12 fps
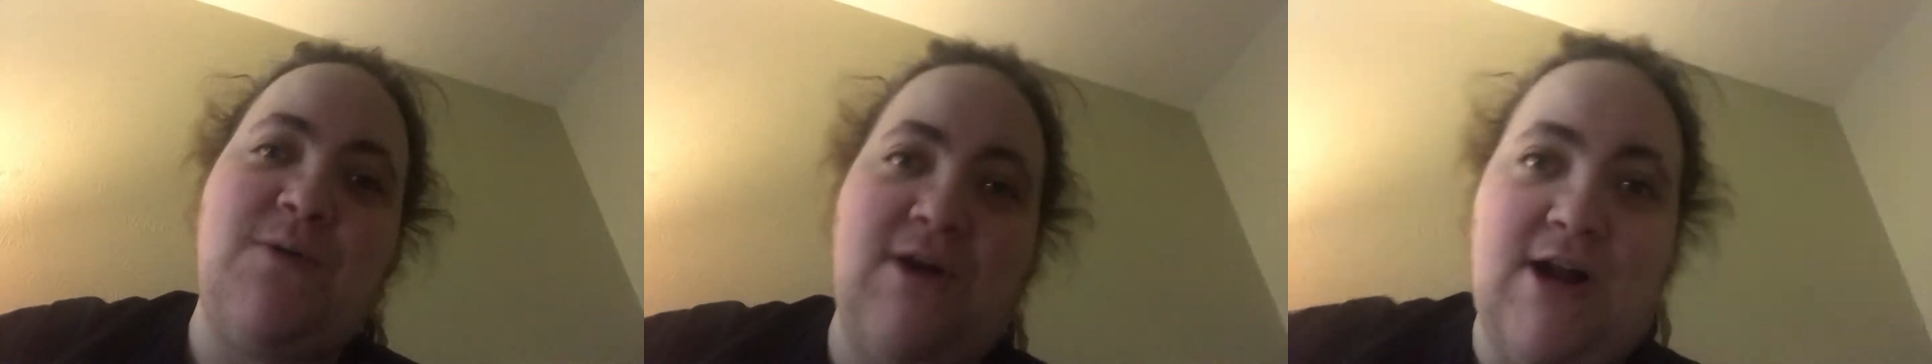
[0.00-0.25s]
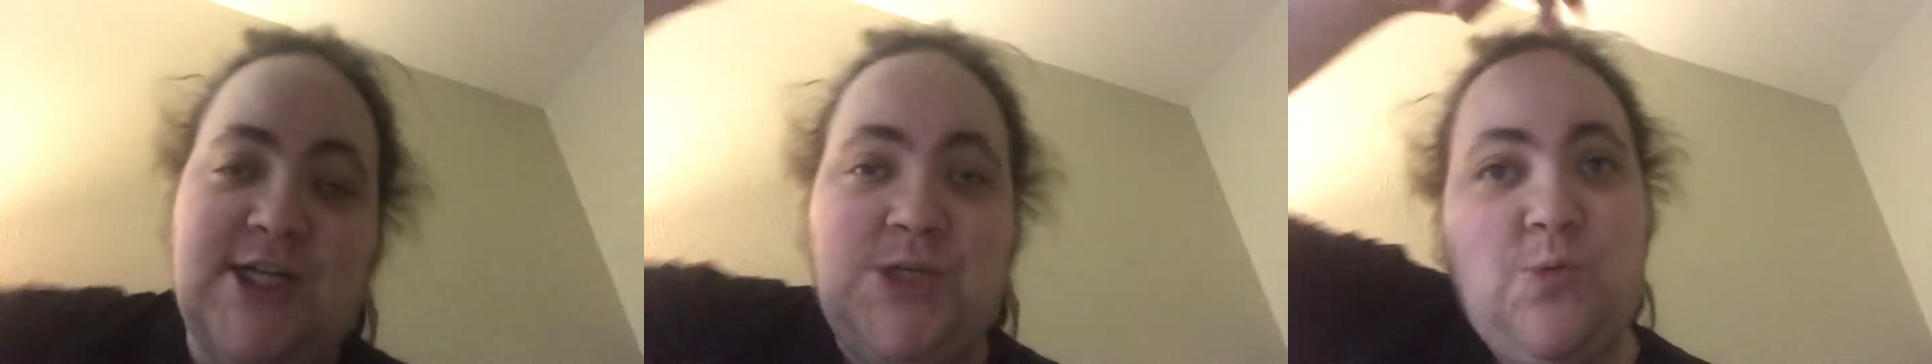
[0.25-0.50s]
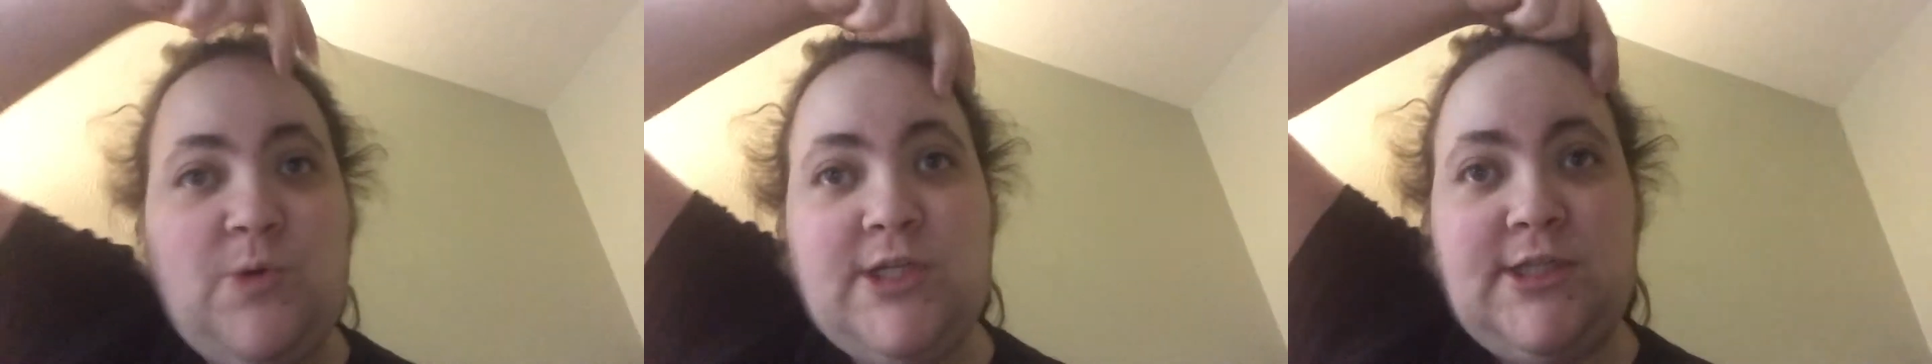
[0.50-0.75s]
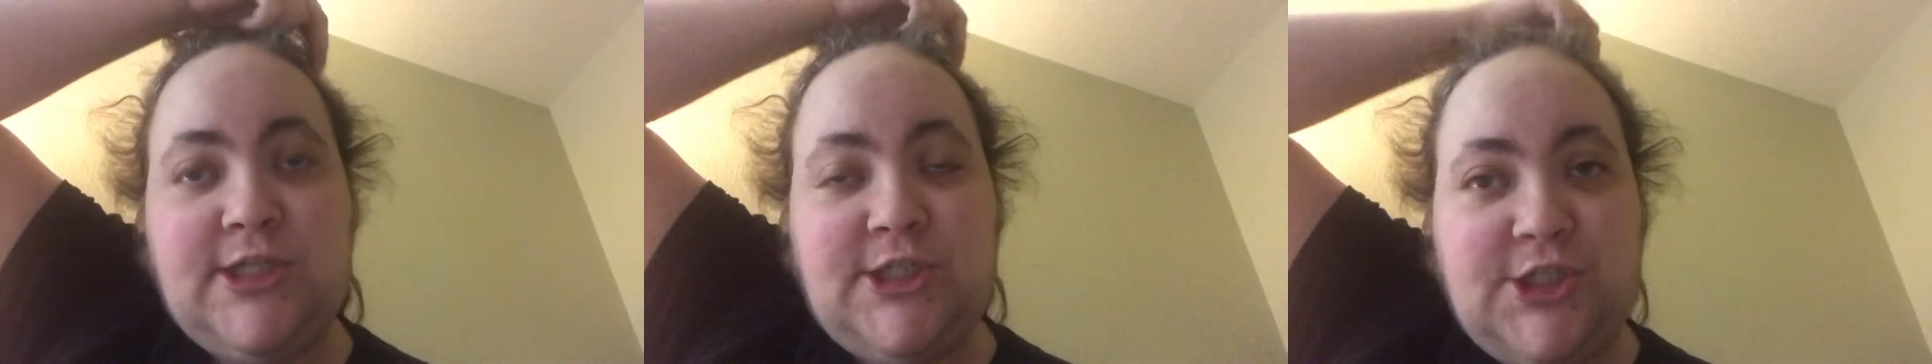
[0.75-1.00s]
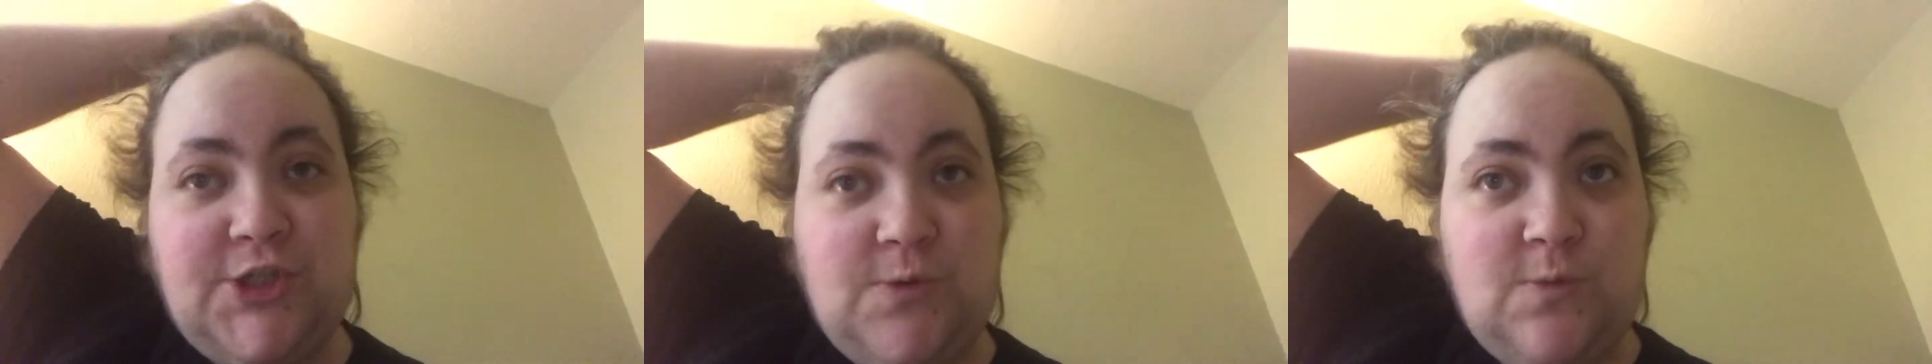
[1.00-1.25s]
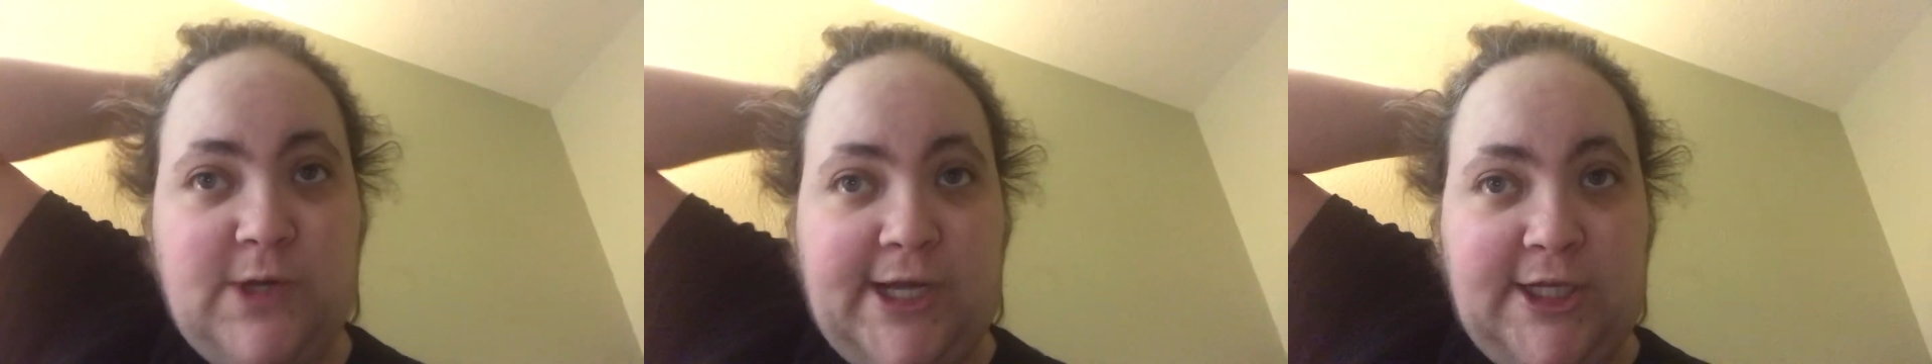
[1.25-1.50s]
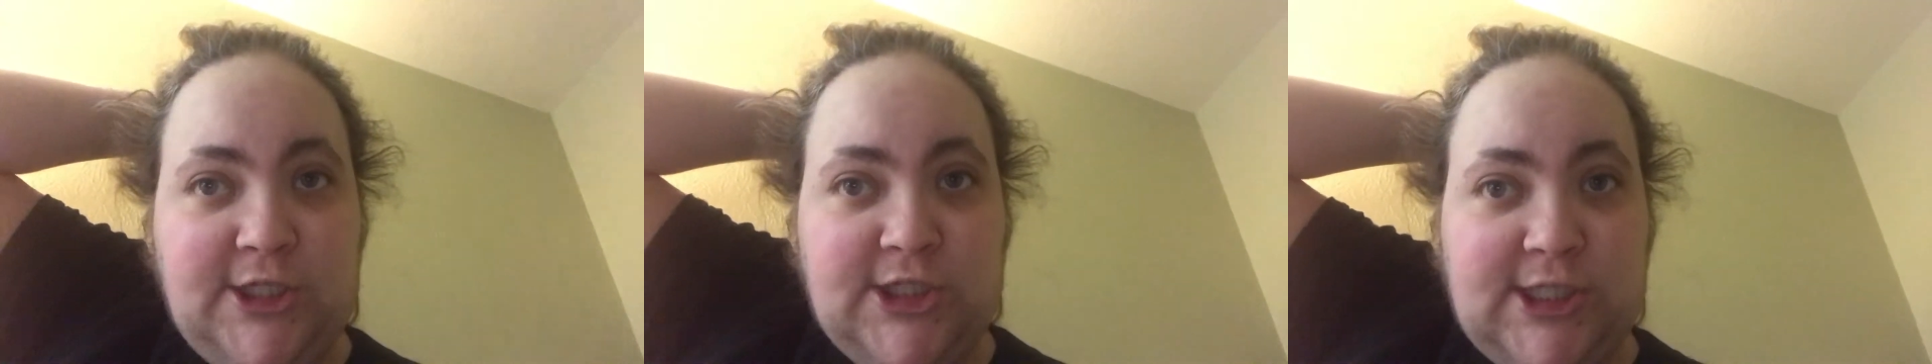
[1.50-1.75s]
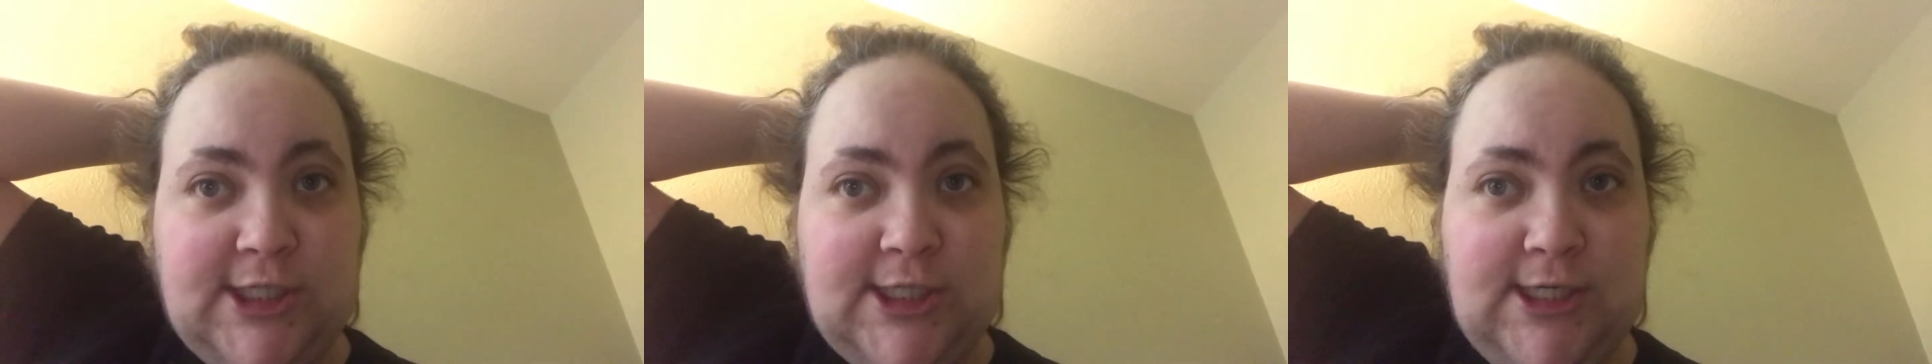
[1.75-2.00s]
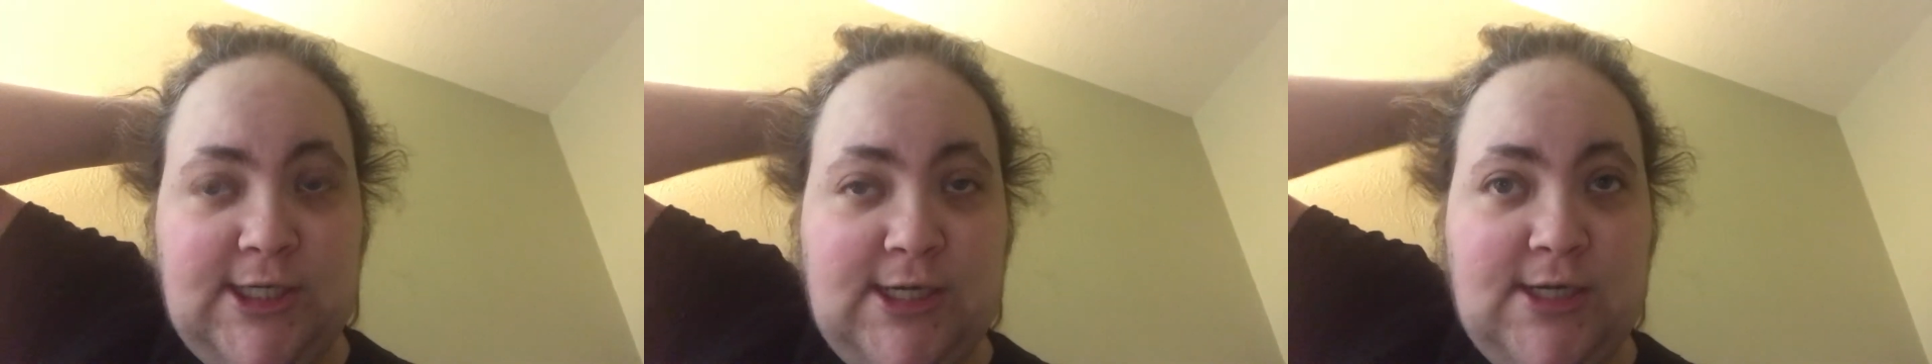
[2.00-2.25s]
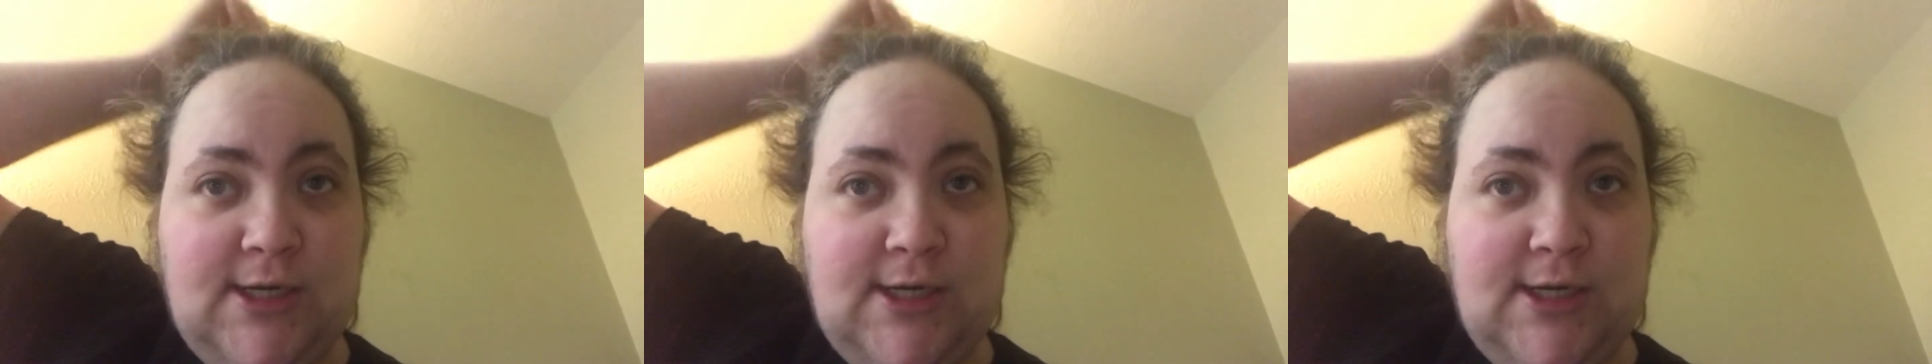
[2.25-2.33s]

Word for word: watched was the stranger